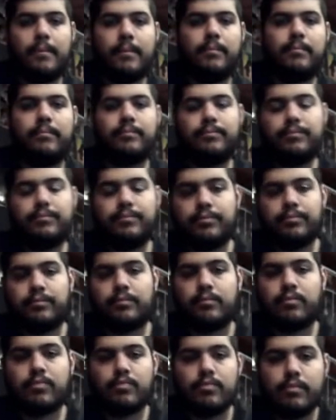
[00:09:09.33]

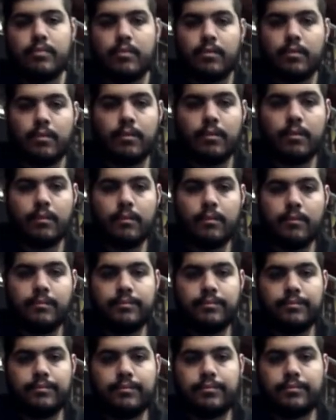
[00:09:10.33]

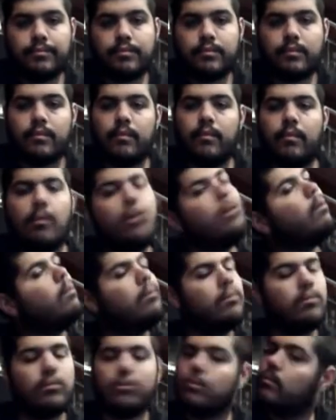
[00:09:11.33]

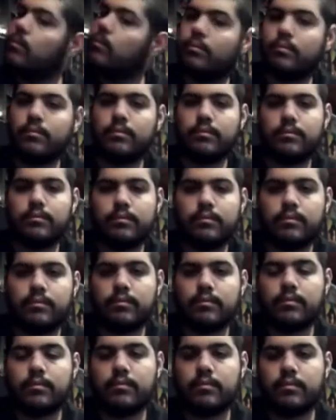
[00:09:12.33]

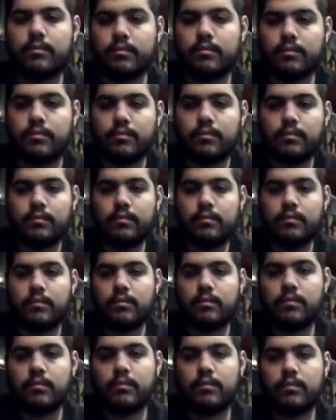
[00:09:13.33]

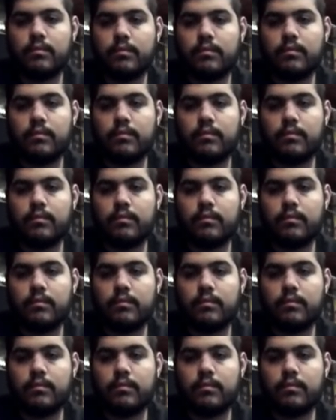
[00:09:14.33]
No words are spoken by the person on screen.